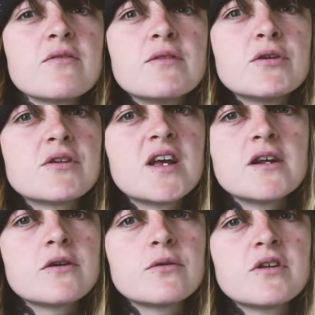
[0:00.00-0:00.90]
a real
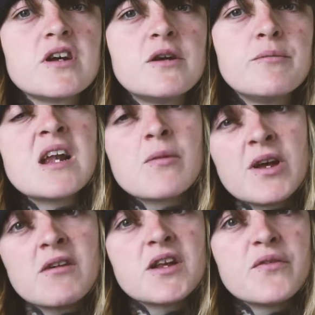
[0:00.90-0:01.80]
technical term. And I'm
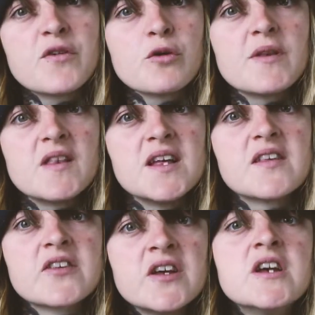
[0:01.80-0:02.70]
currently filming
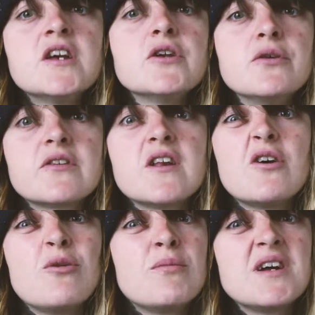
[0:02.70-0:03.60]
this using it
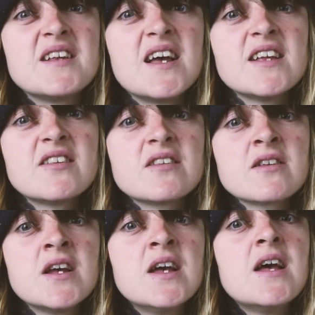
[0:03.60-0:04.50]
on my desk,